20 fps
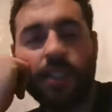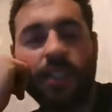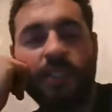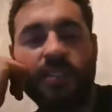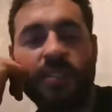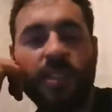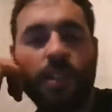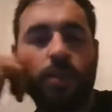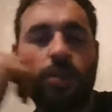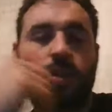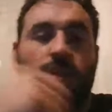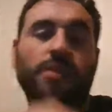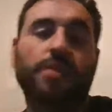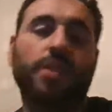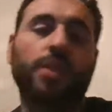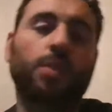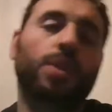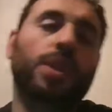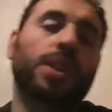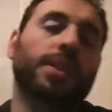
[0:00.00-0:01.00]
It's now on a
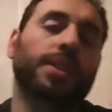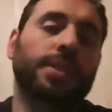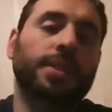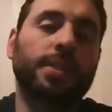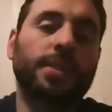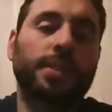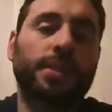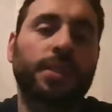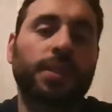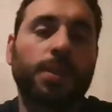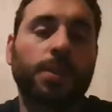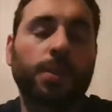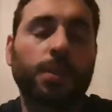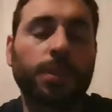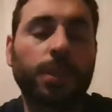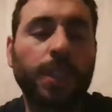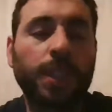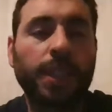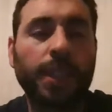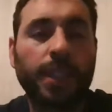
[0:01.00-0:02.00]
V1, so
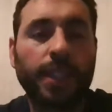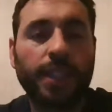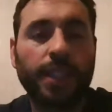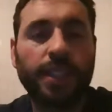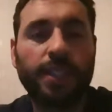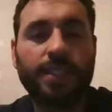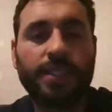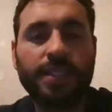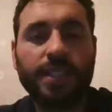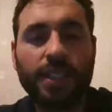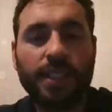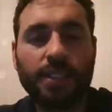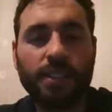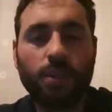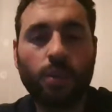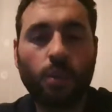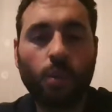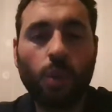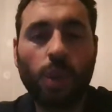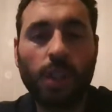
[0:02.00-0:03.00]
it's not
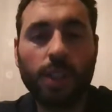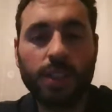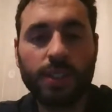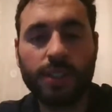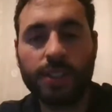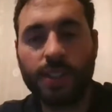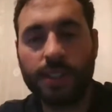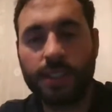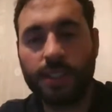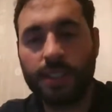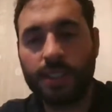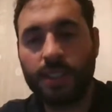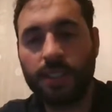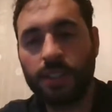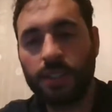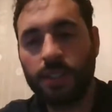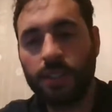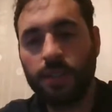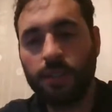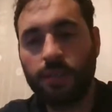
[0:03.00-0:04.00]
quite
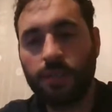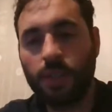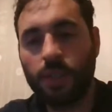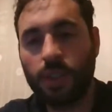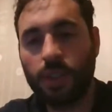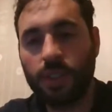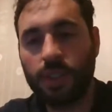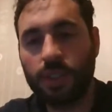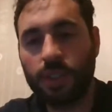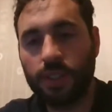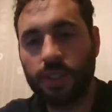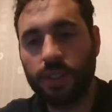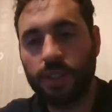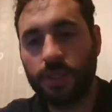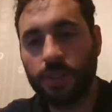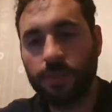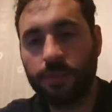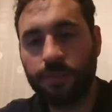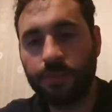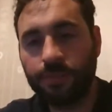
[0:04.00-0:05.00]
ideal for
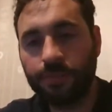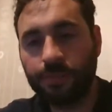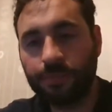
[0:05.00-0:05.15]
the